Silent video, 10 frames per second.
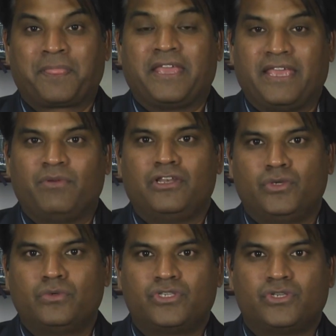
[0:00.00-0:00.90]
He will
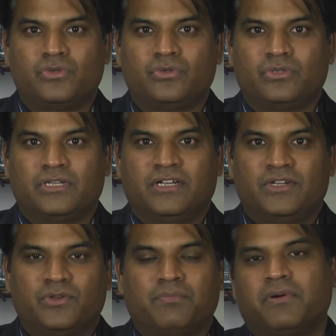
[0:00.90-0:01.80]
use you
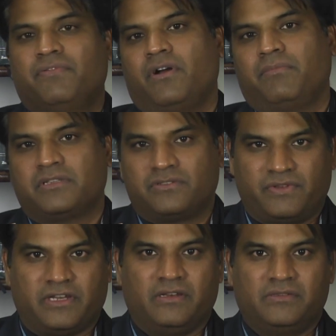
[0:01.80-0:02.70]
to perform his
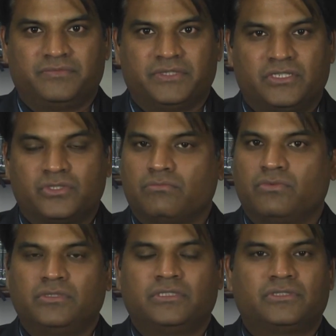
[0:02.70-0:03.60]
will. So
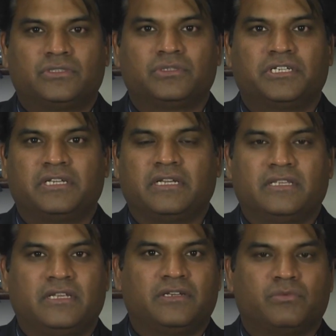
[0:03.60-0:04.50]
Moses took it,
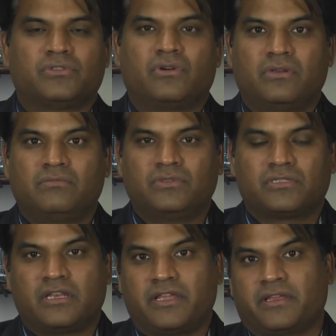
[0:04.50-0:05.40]
and then it was
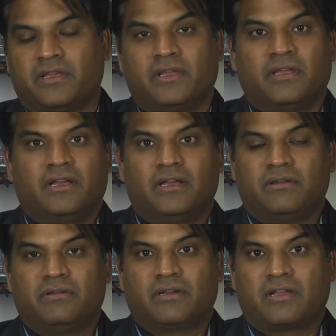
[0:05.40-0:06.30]
almost like
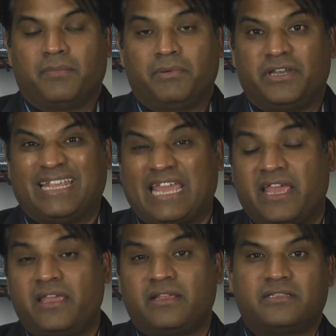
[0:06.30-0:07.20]
a couple
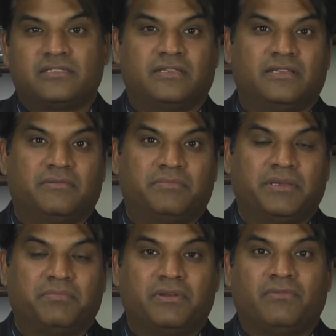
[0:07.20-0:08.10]
decades.
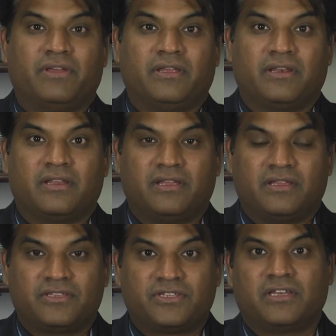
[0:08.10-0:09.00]
People were
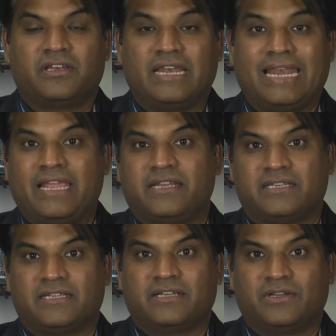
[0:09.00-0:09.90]
still
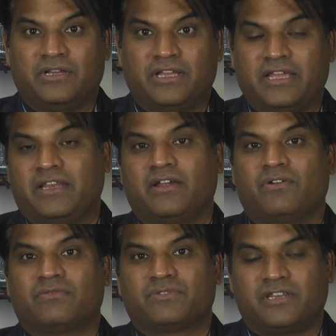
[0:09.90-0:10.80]
late getting
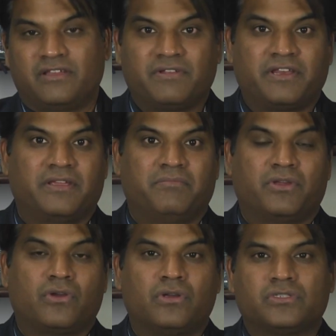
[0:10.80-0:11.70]
out of slavery
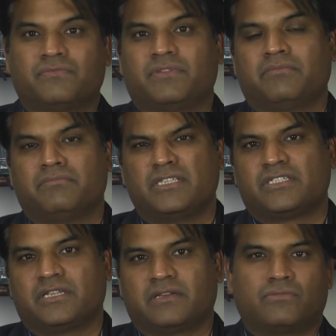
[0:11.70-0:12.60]
because of the
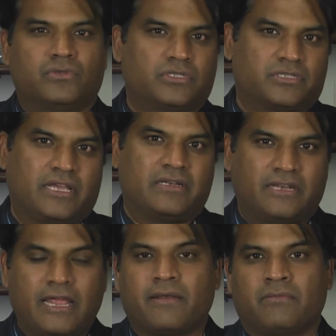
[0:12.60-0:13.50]
mistake Moses
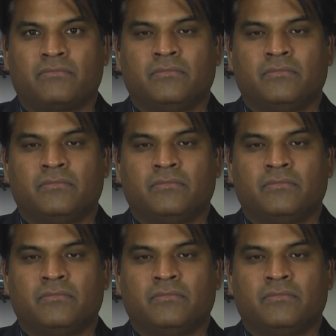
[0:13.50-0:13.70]
had done.